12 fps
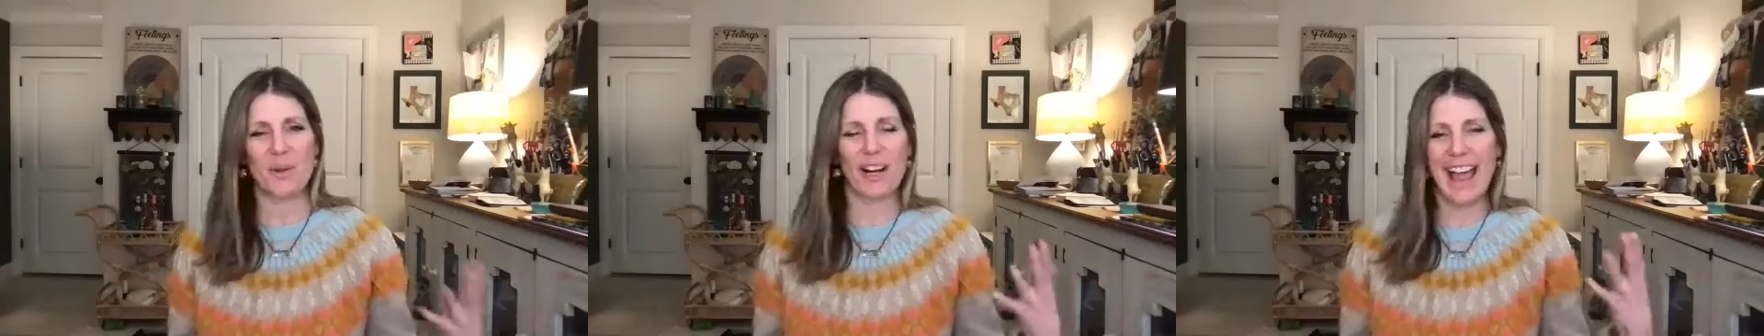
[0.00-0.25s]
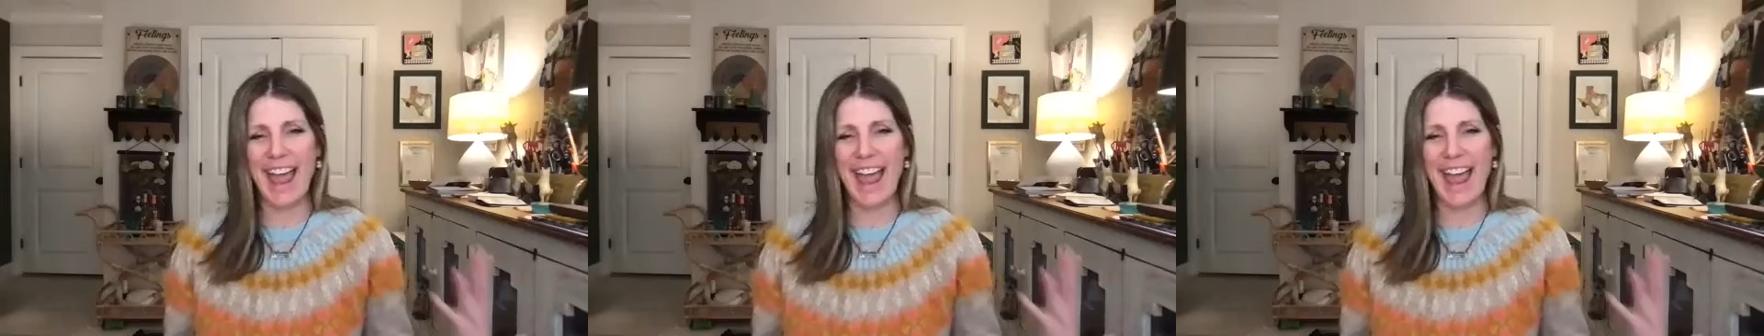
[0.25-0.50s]
wanna
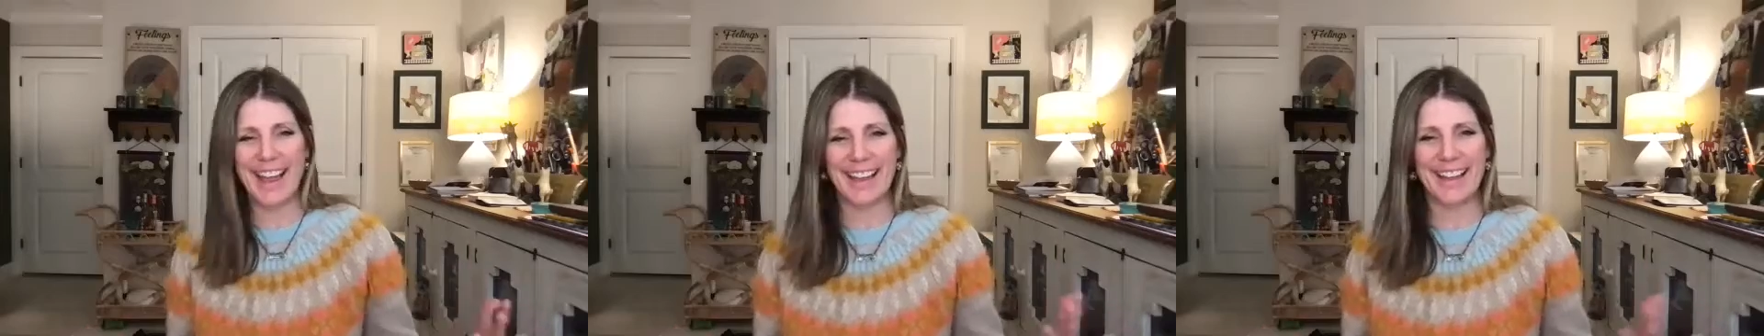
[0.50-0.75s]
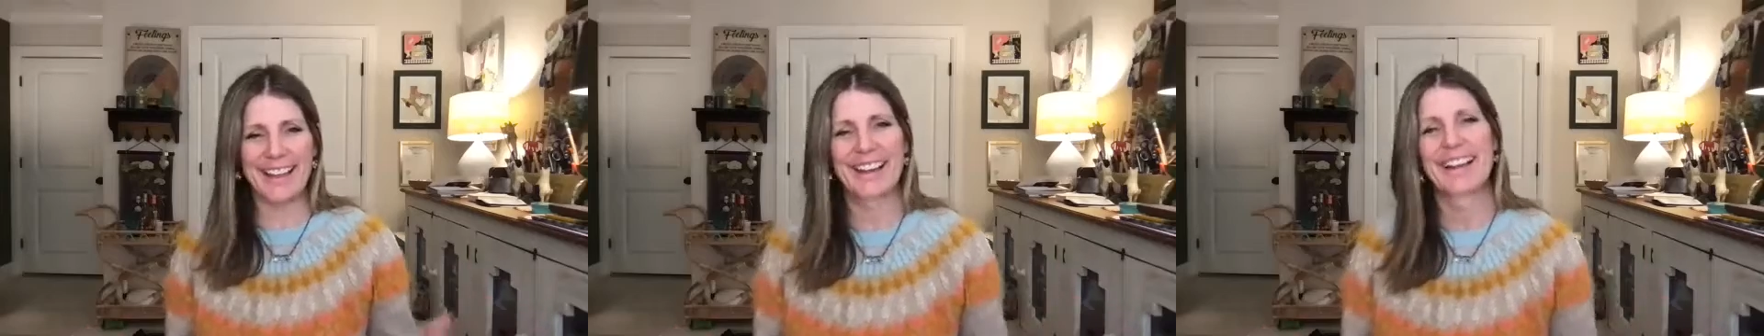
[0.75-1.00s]

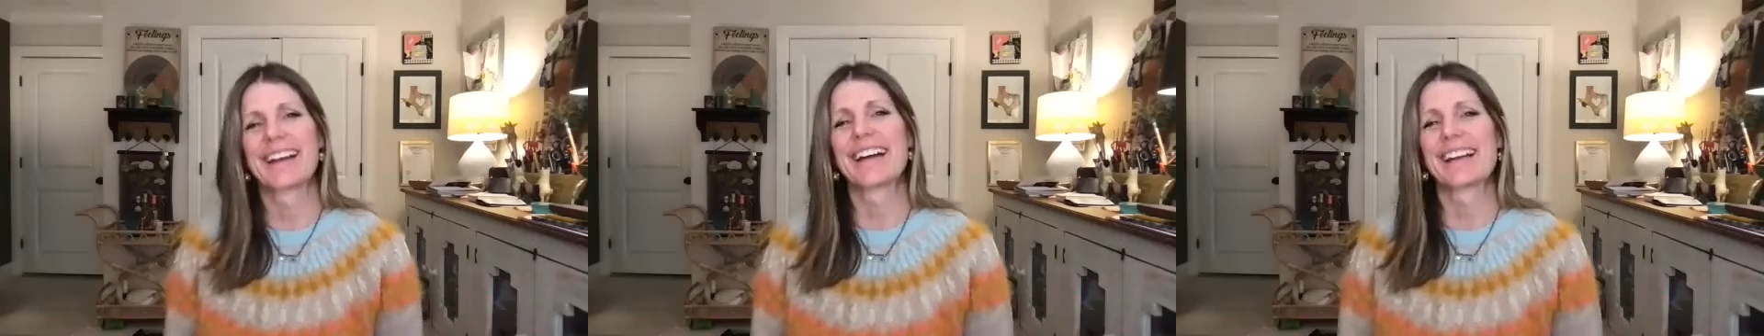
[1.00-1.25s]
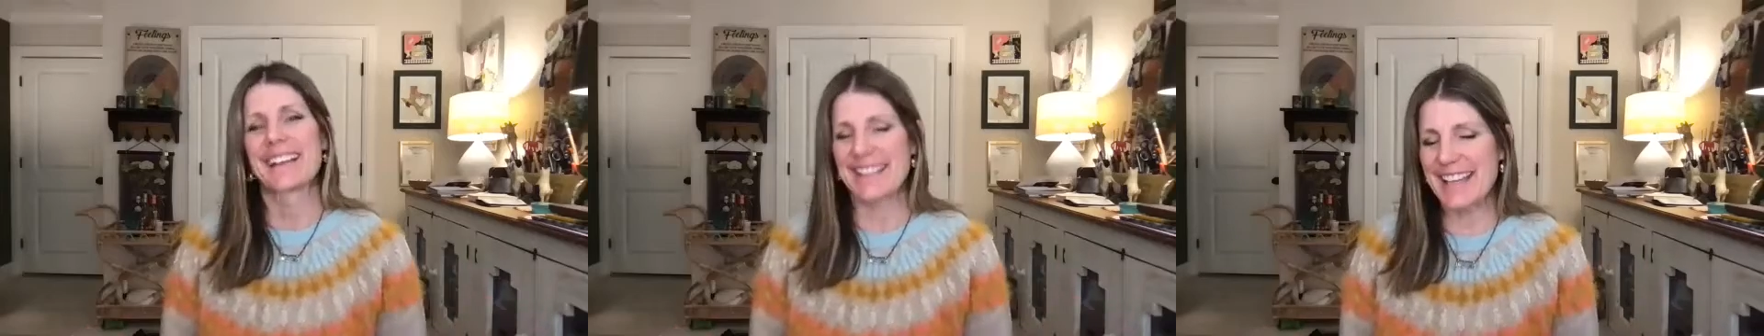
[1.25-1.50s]
hang.
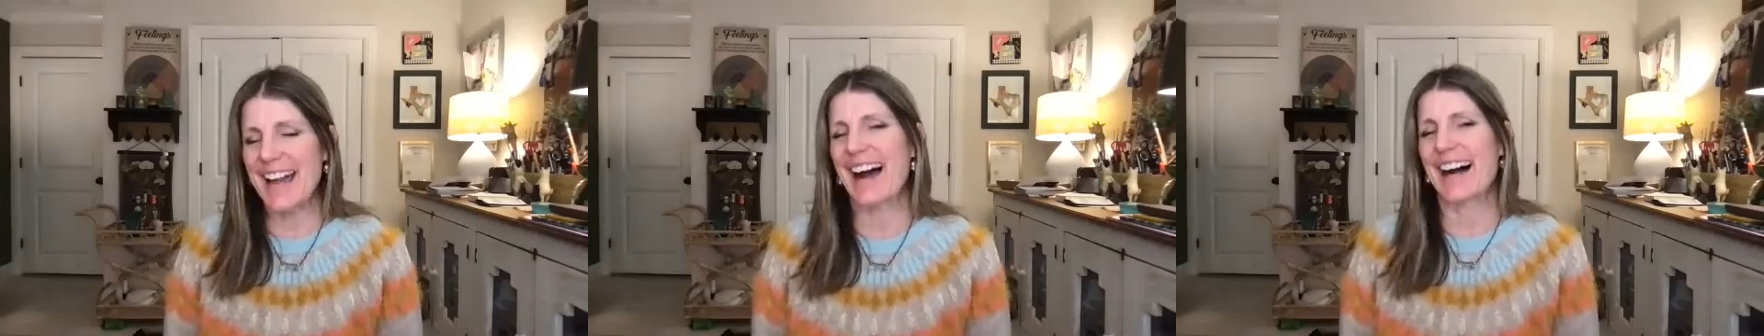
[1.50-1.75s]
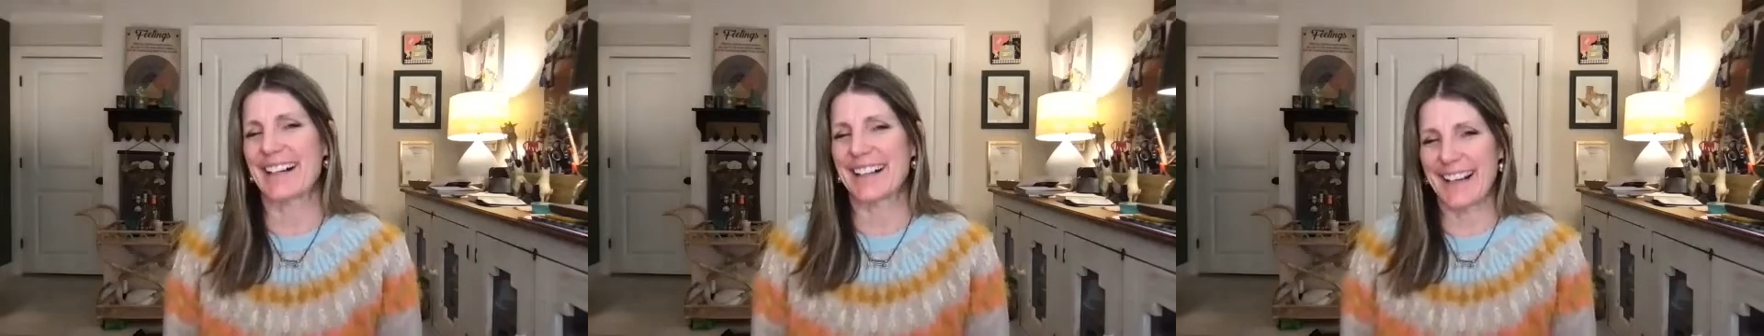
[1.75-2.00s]

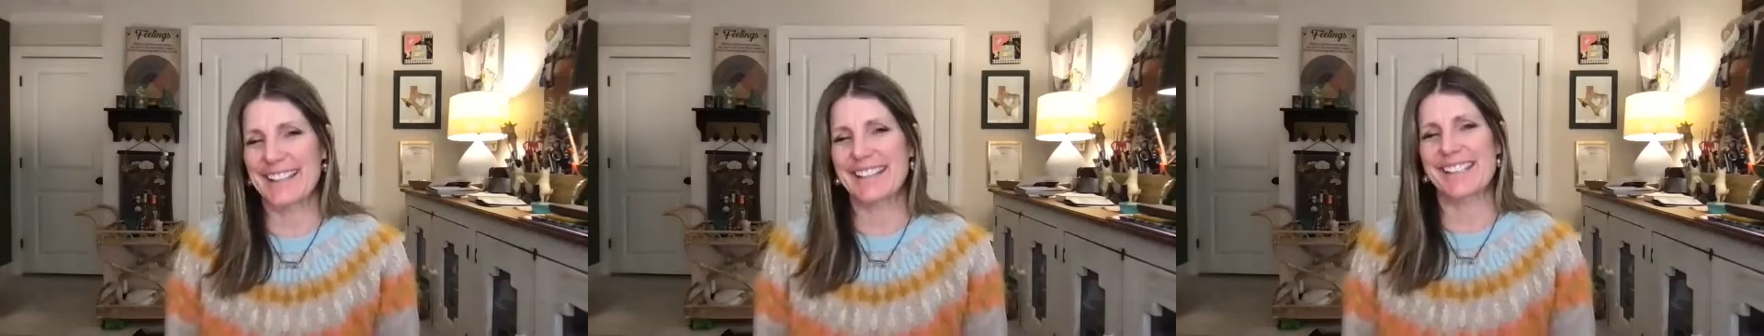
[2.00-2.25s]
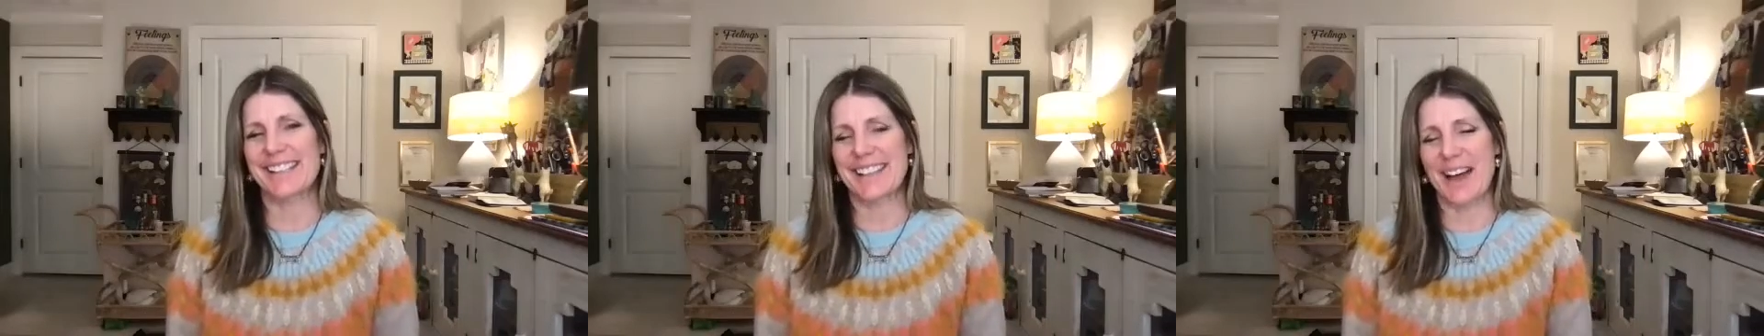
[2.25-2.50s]
Yeah, I can
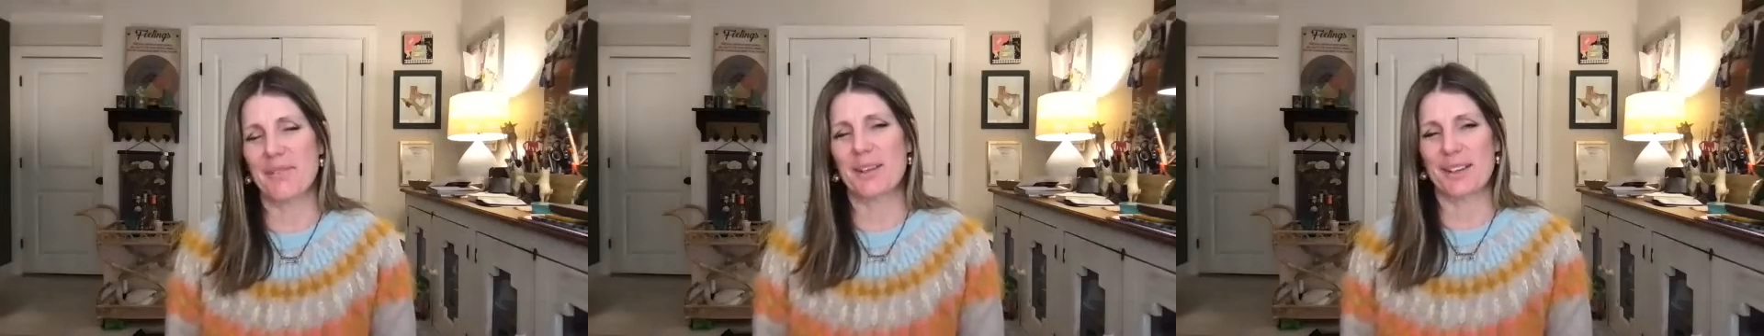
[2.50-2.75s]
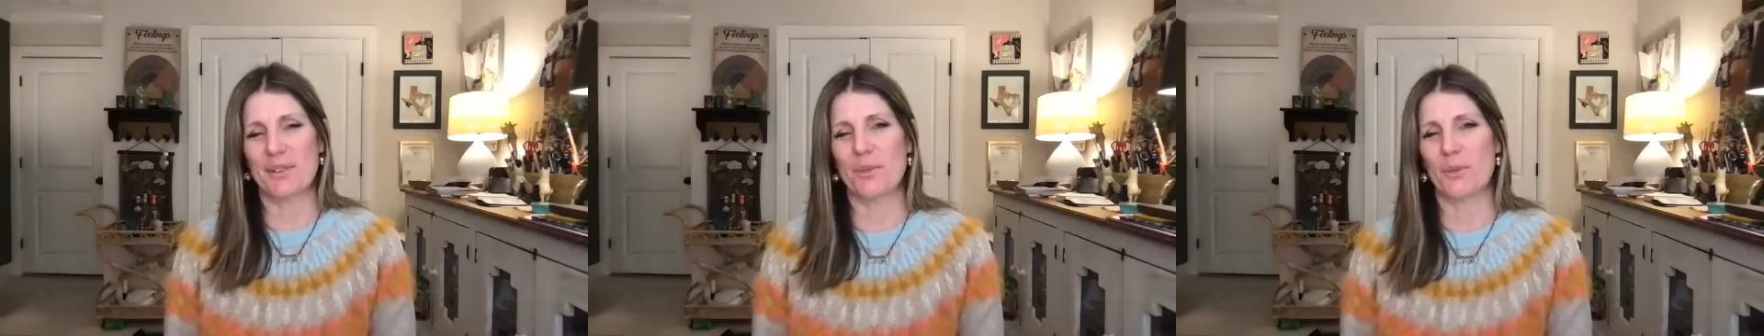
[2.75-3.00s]
see that
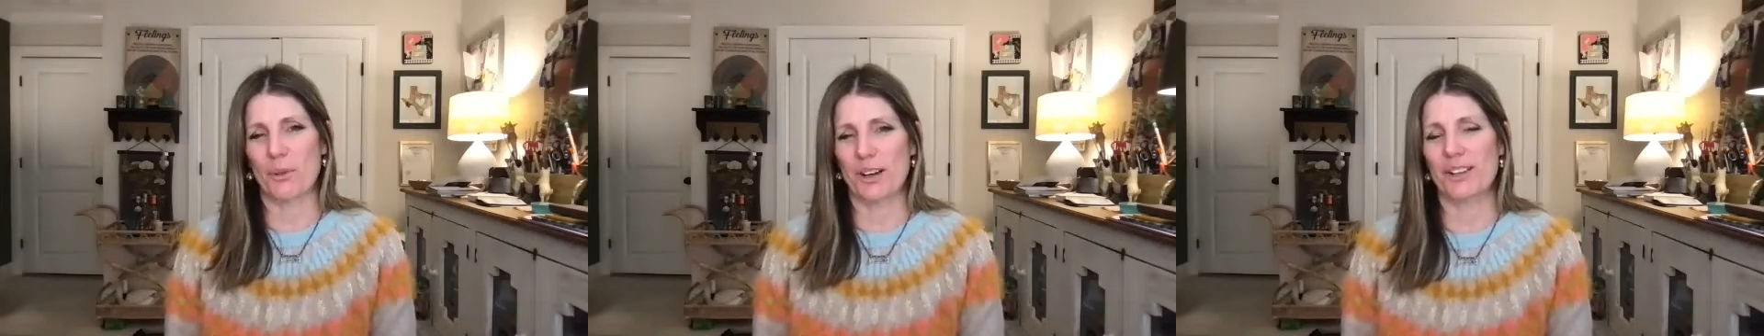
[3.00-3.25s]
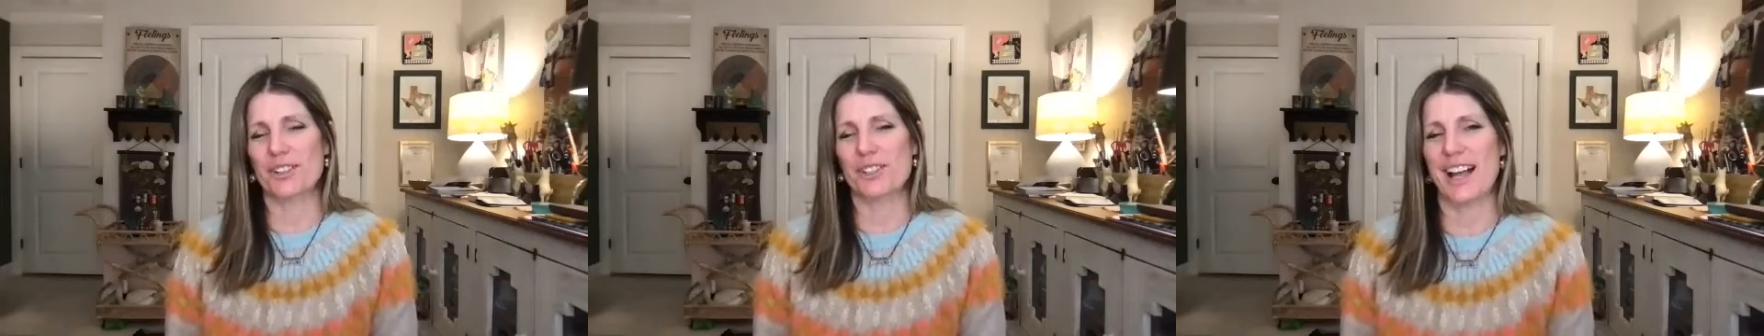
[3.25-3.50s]
being a
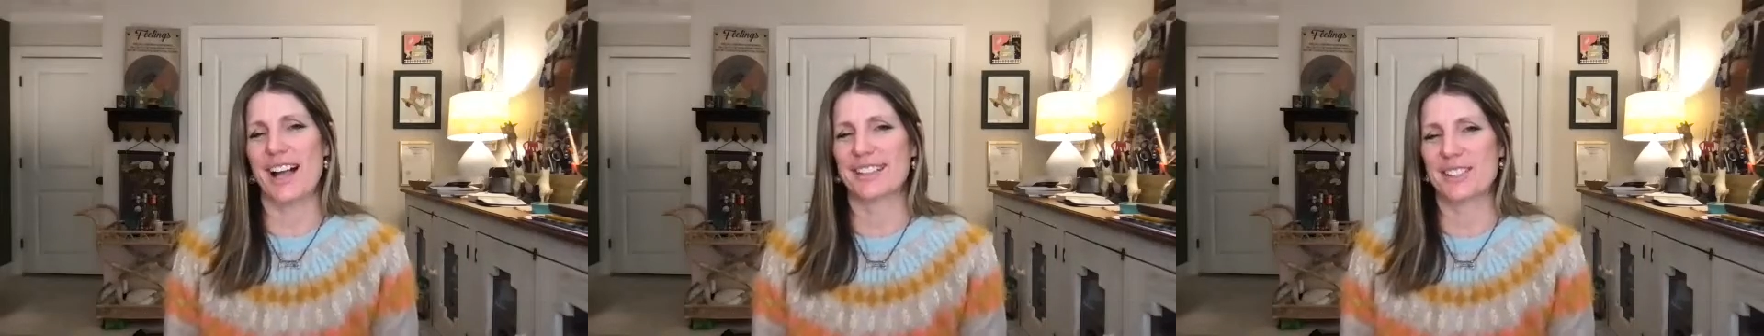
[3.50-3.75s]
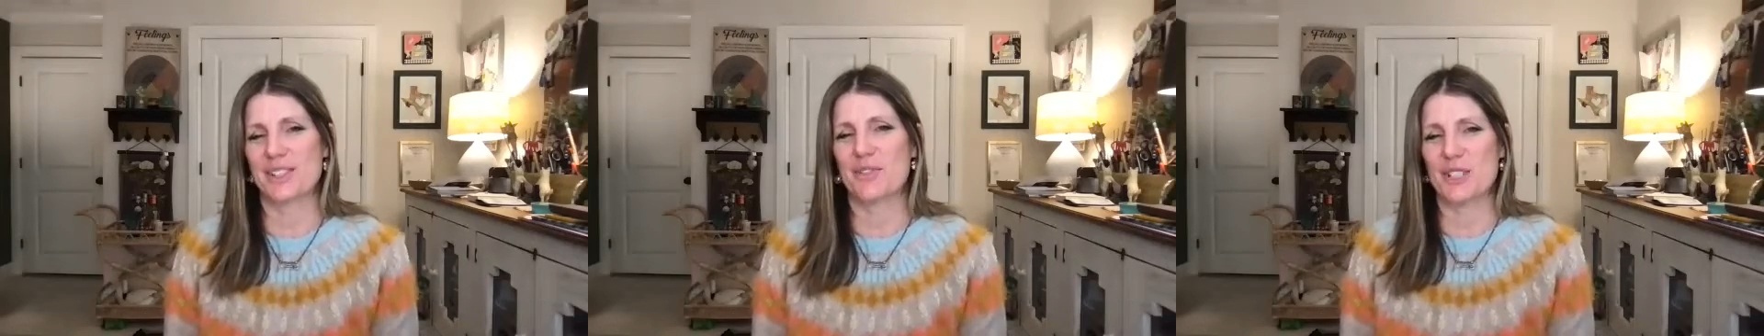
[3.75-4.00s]
real
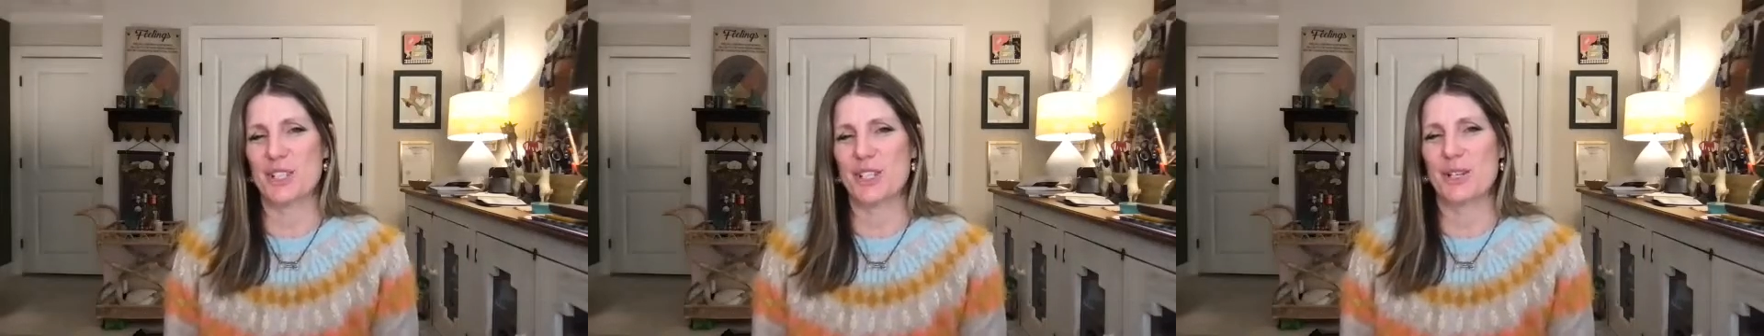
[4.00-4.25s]
challenge for sure.